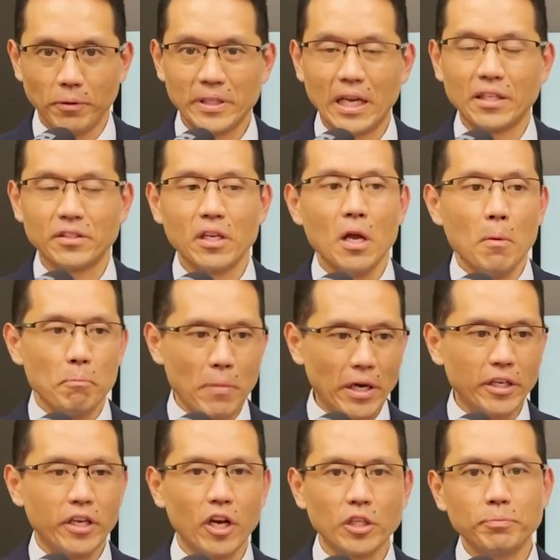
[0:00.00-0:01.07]
Yes,
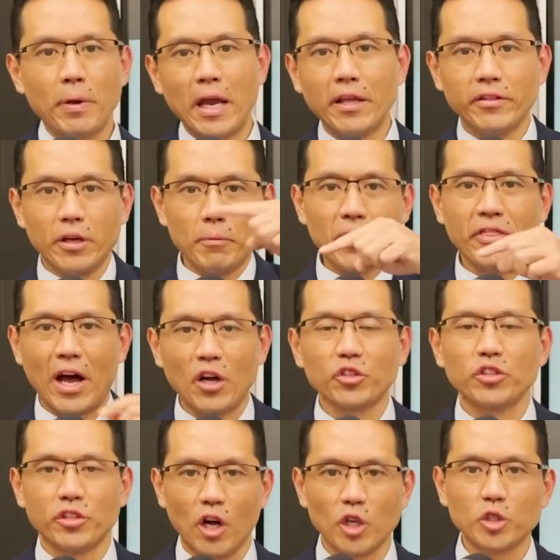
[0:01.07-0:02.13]
Medicare is paying them
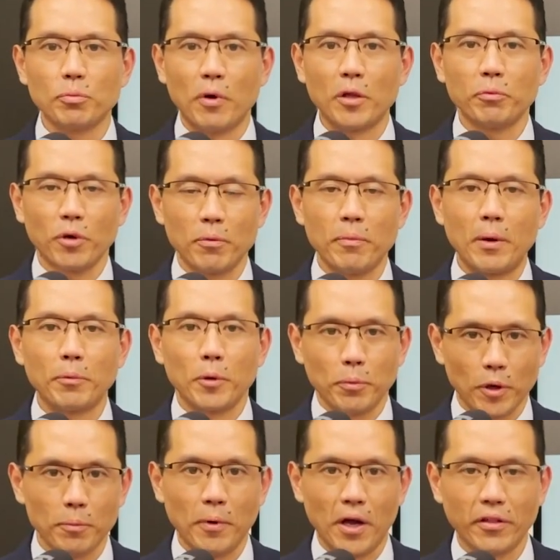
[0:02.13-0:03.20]
$1,000 a month per member
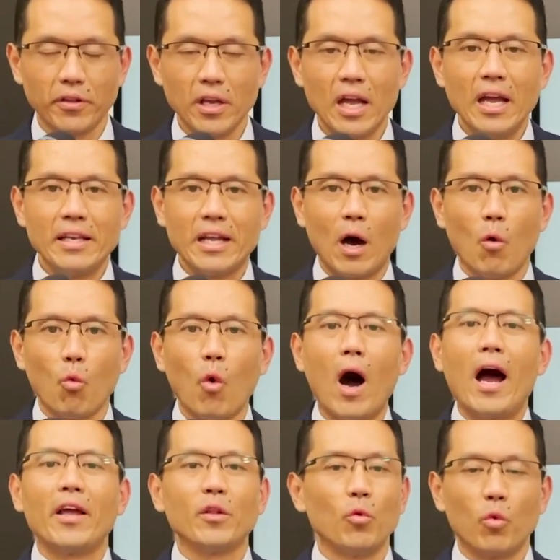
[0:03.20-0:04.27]
per month. Now,
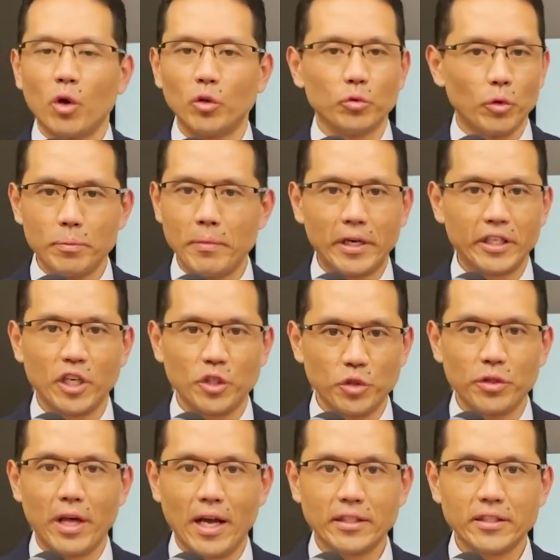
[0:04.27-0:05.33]
why in the world would Medicare do
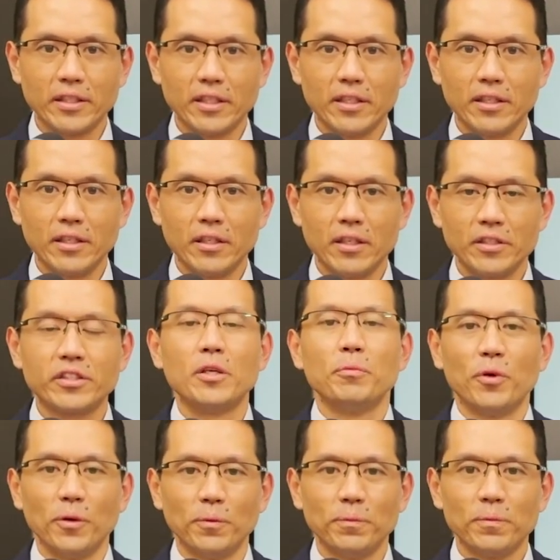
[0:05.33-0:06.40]
that?
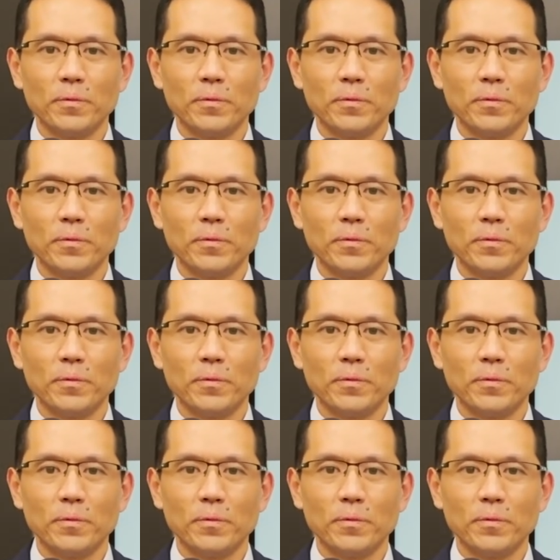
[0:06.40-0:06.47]
Simple.